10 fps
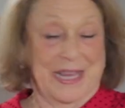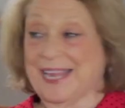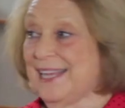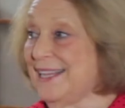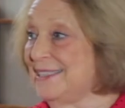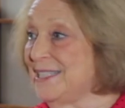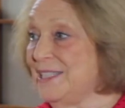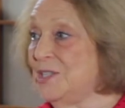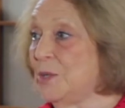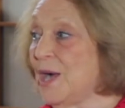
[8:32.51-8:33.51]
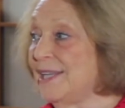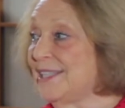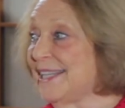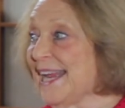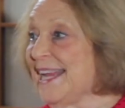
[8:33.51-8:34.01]
And I
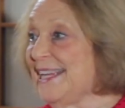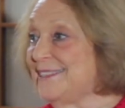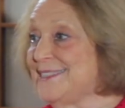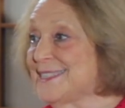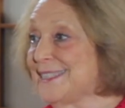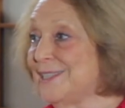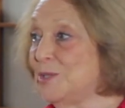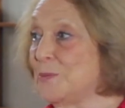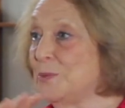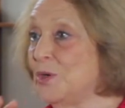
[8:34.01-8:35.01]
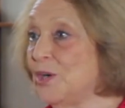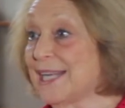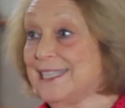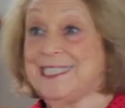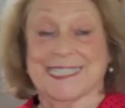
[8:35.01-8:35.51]
could hand sell a
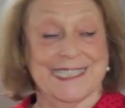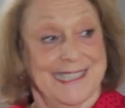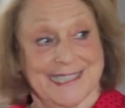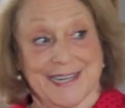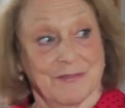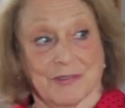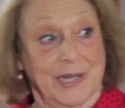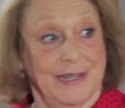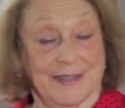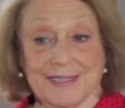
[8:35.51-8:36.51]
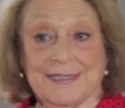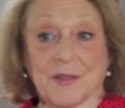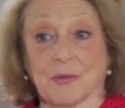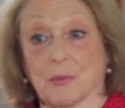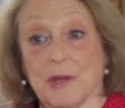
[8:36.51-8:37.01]
book, and did every
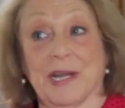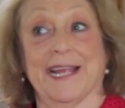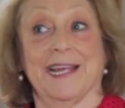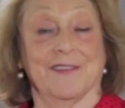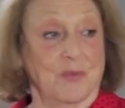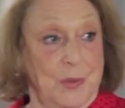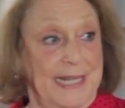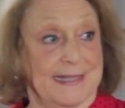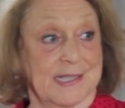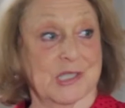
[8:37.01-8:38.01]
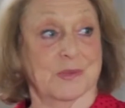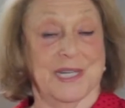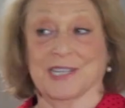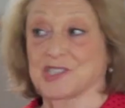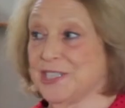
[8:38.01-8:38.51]
3.5 weeks, because we
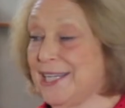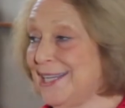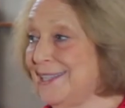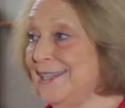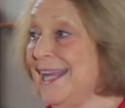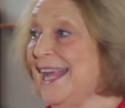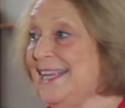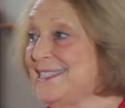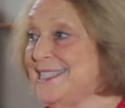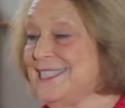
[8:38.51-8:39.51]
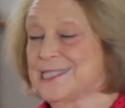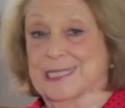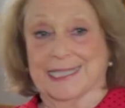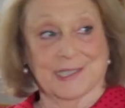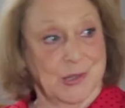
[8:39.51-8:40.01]
actually had 18
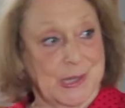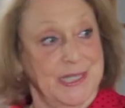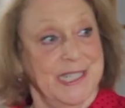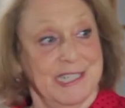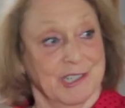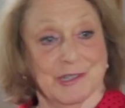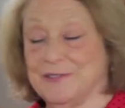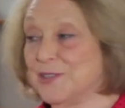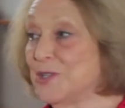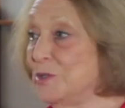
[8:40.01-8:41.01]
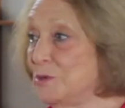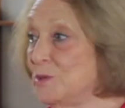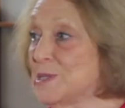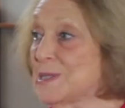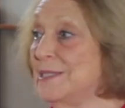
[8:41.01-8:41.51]
cycles a year, even though it
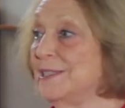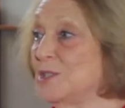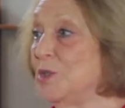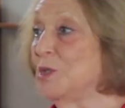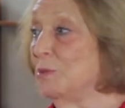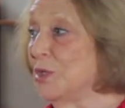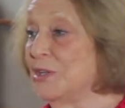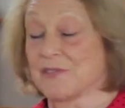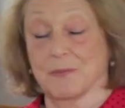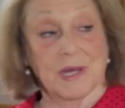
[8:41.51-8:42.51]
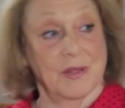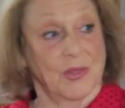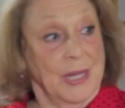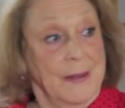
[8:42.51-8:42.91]
was called Book of the Month.